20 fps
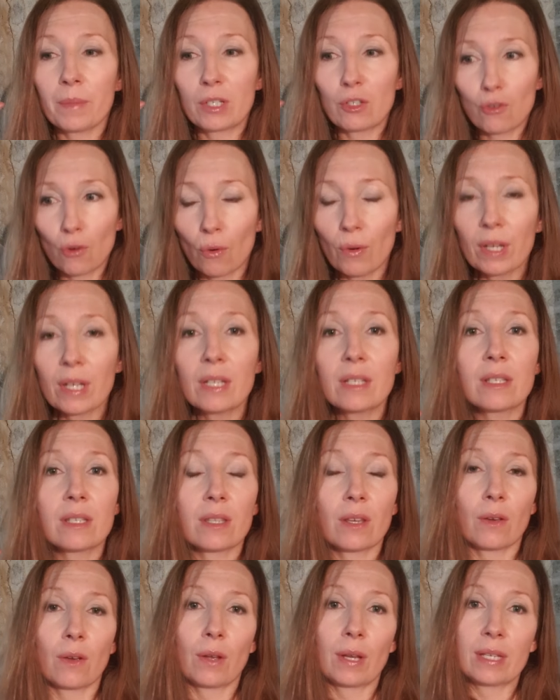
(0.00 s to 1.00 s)
drawing is
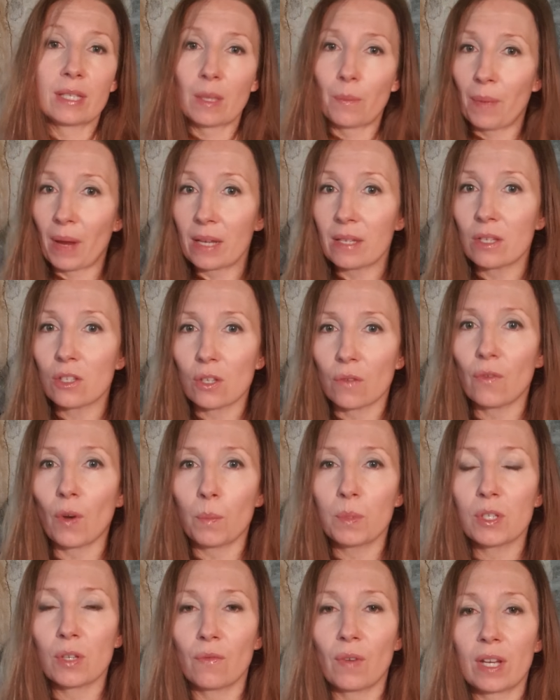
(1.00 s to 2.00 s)
the basis of
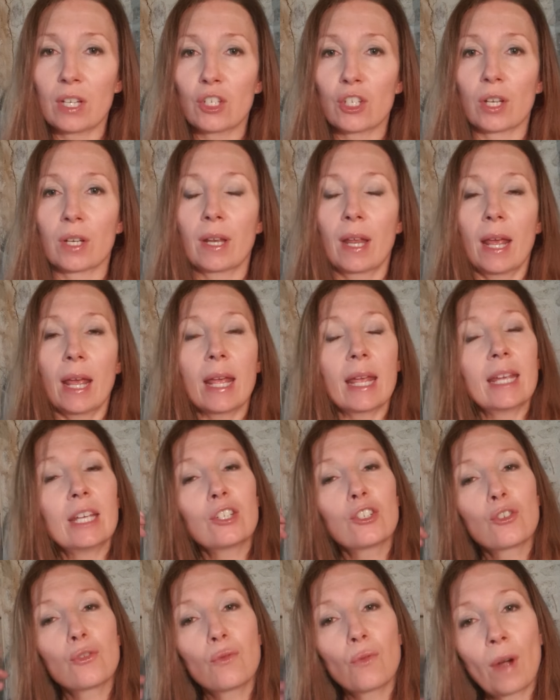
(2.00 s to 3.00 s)
observation.
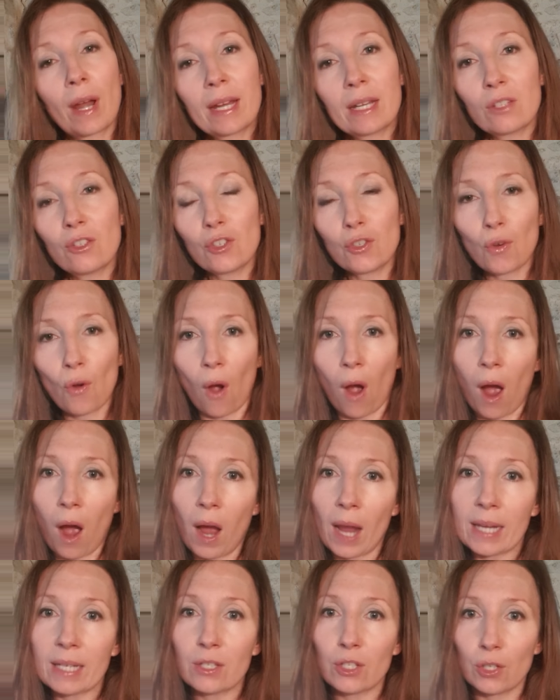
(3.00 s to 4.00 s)
It trains your
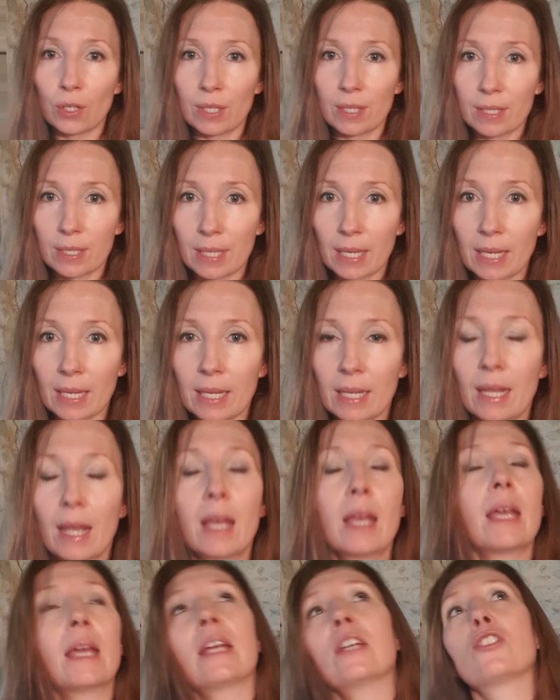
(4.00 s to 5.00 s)
eye to see.
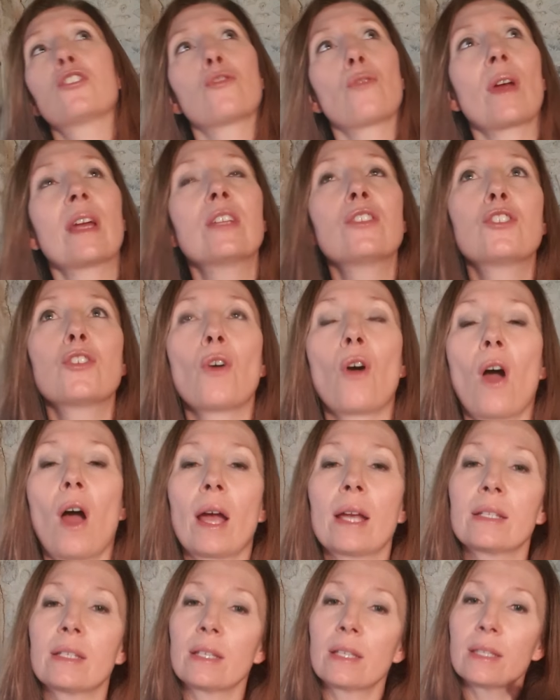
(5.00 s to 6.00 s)
It trains your
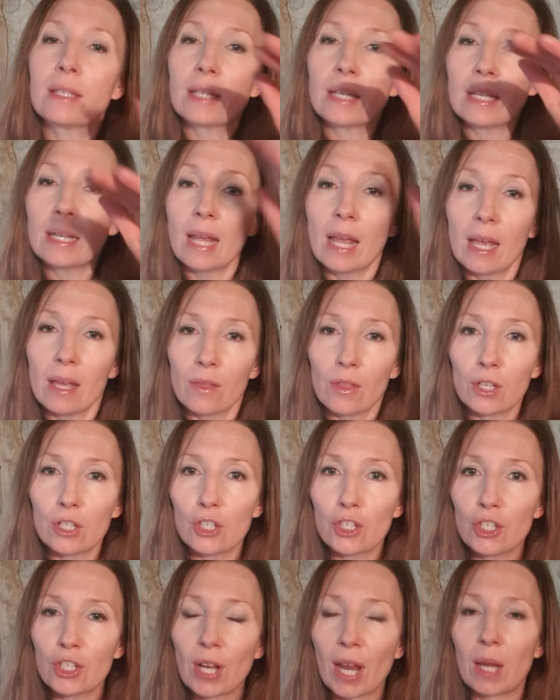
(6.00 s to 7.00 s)
eye to see the
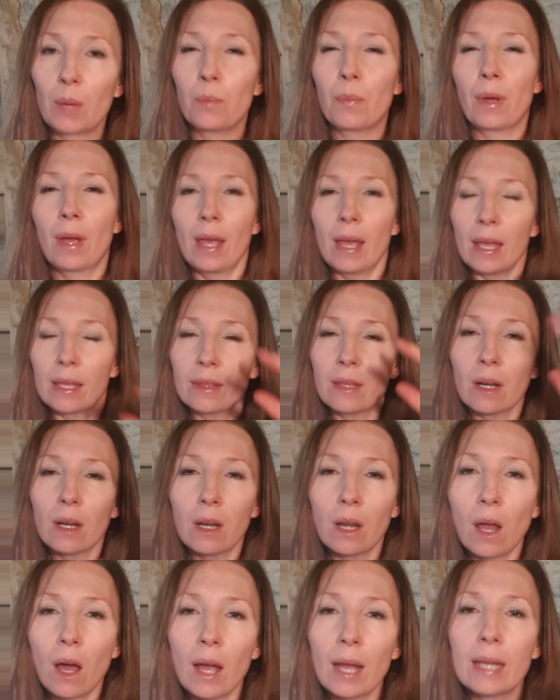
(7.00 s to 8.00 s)
shape, the
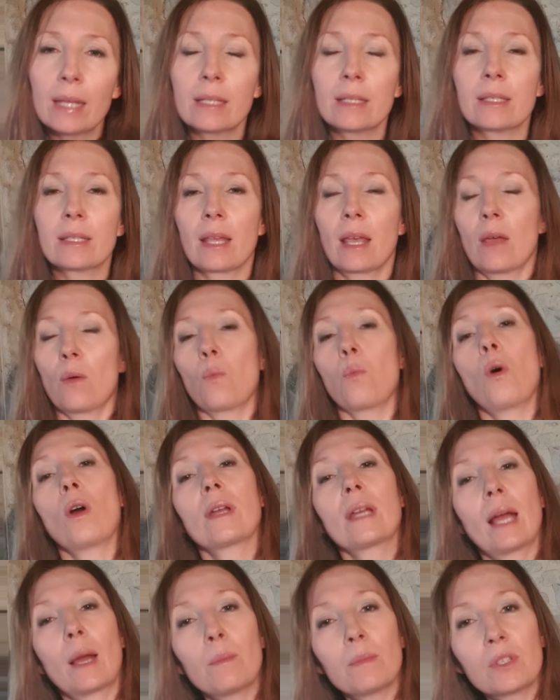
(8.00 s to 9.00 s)
lines,
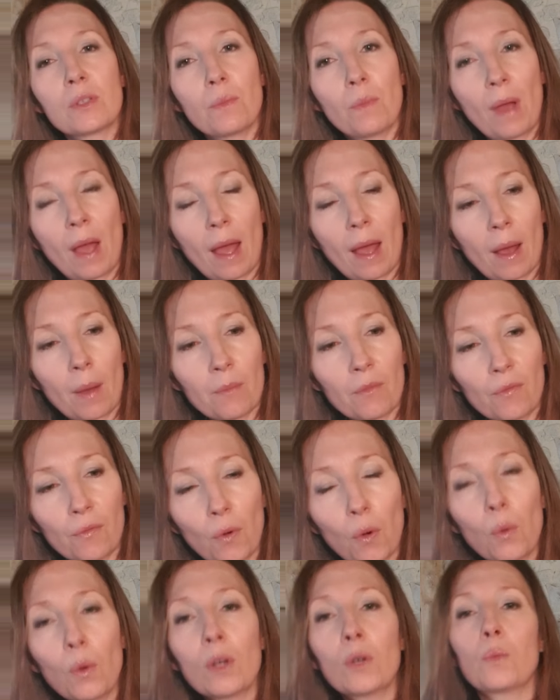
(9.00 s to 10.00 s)
what comes
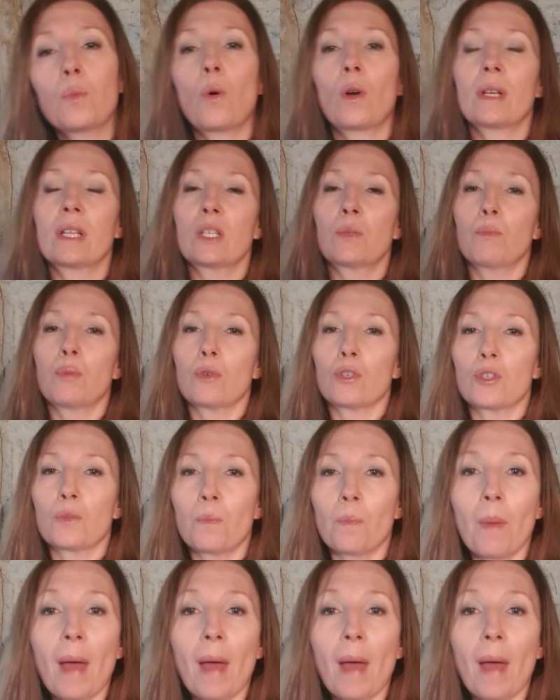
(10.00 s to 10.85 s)
forward, what is pushed